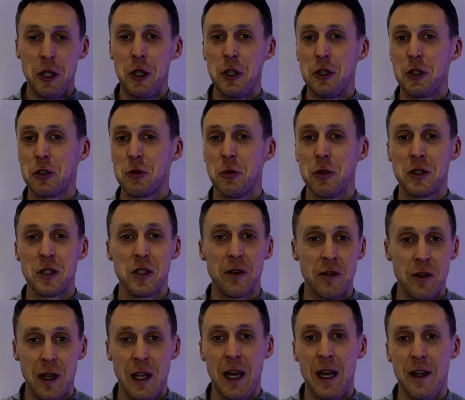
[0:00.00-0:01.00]
you just want to
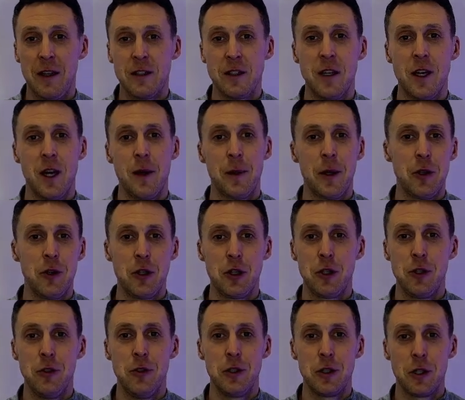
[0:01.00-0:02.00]
forget about the
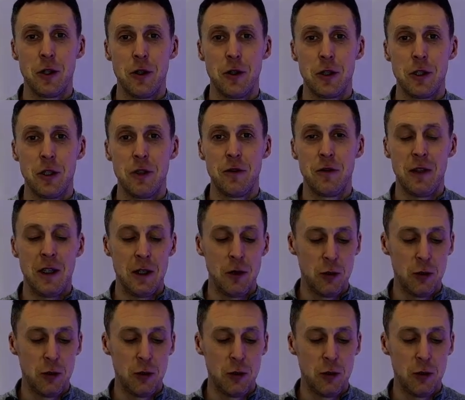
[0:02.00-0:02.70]
shoes on your feet,